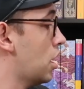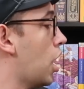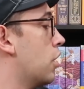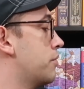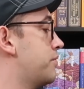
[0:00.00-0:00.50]

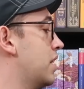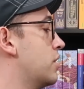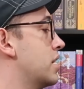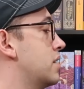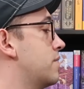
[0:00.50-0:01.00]
Oh,
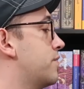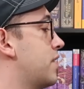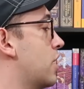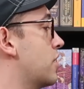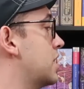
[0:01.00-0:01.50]
very,
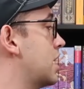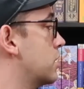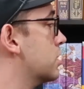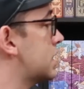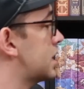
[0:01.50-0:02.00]
very
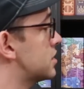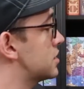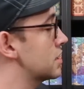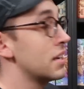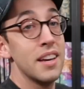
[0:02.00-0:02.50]
neat. Look at
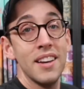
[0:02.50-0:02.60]
this.